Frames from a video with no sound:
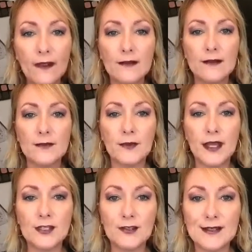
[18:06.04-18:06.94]
This one,
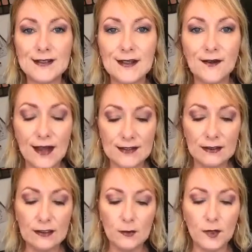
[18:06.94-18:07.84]
as you can tell, has a
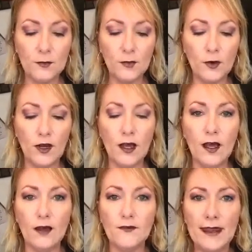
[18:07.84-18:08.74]
little bit more
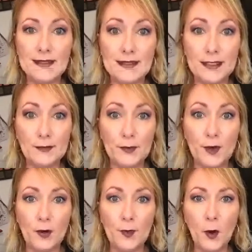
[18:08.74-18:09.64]
of a deep
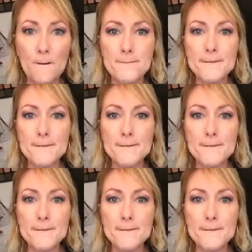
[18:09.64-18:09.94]
purple